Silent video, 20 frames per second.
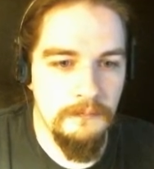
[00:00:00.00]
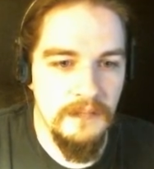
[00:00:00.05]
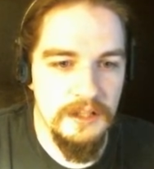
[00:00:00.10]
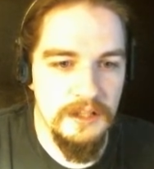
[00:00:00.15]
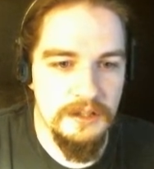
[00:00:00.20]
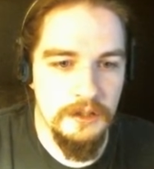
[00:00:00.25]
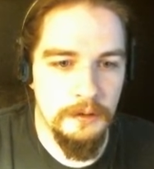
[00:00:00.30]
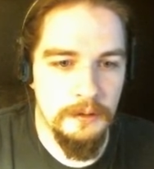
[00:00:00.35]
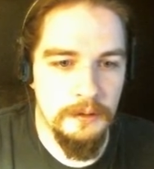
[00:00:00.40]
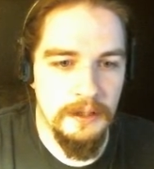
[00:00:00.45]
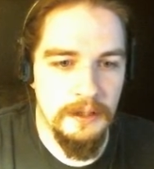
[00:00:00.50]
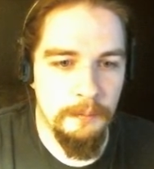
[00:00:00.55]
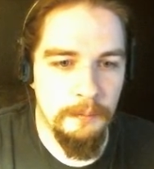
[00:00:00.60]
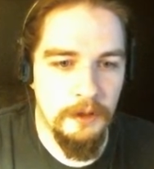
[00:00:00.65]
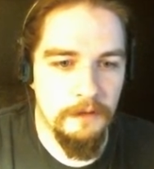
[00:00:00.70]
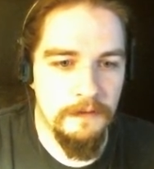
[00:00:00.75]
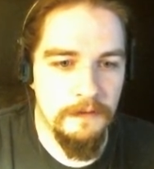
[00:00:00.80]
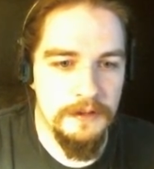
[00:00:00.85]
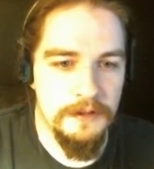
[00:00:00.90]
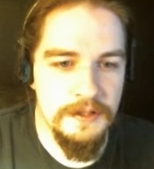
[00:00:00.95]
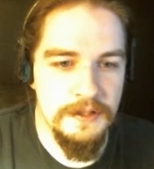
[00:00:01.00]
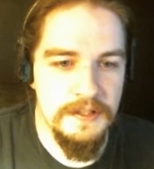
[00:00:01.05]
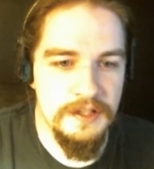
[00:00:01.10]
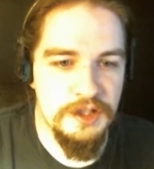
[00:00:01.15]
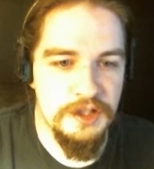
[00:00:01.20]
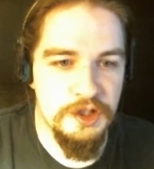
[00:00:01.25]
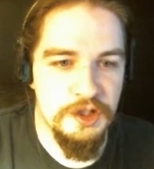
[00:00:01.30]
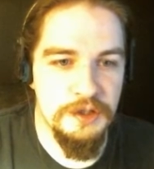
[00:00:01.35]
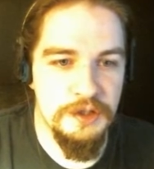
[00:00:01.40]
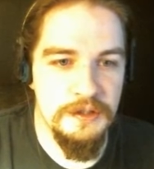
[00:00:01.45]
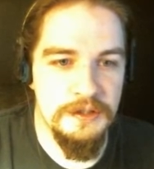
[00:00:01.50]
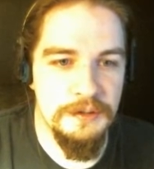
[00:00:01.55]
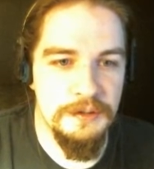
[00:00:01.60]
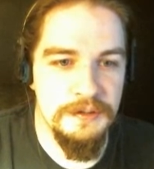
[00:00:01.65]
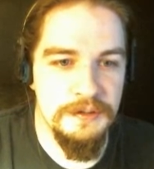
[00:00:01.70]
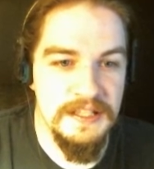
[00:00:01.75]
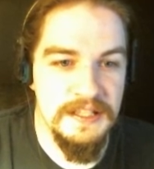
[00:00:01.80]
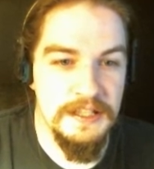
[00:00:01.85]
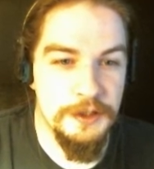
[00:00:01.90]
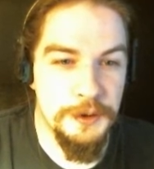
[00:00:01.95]
So over to
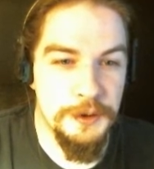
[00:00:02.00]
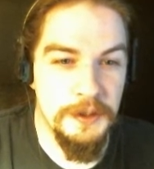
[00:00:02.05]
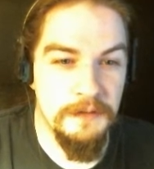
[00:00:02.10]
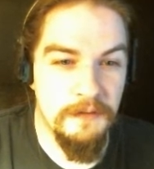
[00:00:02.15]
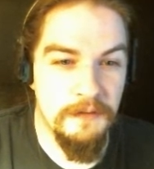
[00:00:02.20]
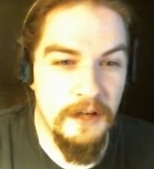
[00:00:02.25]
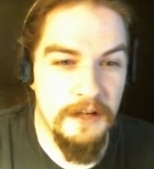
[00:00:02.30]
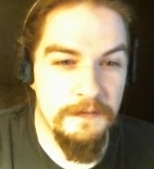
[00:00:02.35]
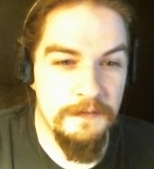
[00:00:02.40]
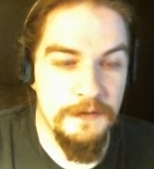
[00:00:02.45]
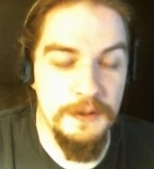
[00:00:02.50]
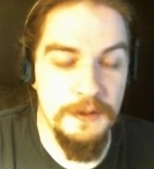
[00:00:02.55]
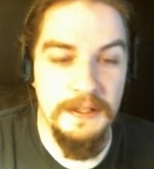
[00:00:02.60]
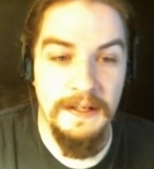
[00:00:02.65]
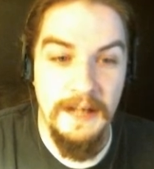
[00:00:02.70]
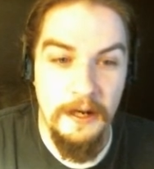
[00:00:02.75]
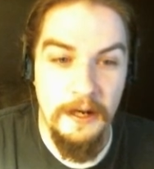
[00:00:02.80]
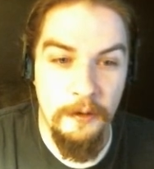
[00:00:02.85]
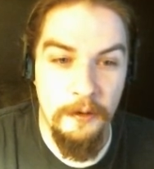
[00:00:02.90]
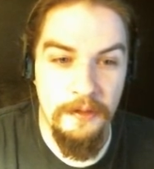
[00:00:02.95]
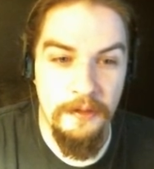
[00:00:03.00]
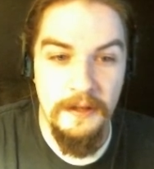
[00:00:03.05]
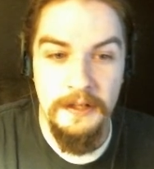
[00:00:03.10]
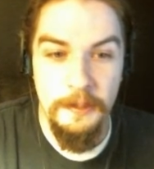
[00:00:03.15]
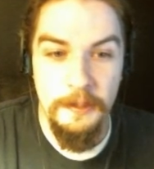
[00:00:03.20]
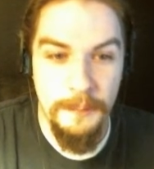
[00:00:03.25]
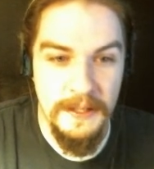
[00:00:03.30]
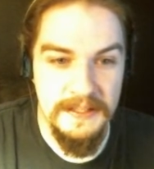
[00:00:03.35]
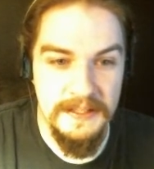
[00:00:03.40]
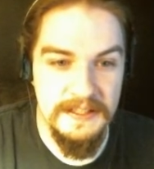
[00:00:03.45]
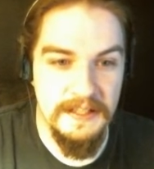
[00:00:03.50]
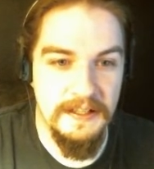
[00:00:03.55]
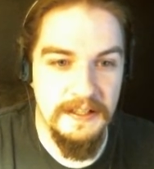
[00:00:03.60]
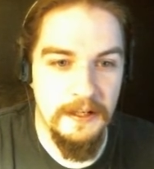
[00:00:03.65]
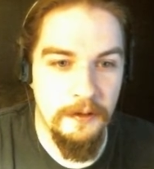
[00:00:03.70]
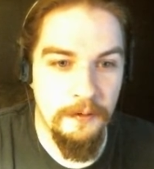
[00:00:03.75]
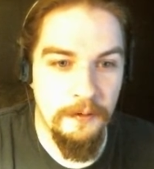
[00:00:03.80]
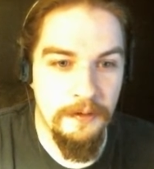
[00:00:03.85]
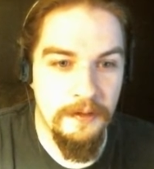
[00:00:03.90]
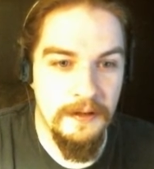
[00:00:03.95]
the Tree of Life, you get health and your pets get
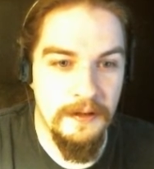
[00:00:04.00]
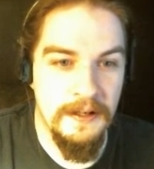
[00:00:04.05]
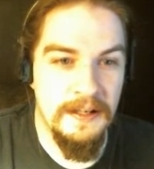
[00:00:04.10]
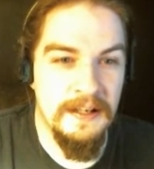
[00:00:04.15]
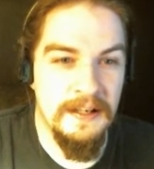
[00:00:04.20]
health,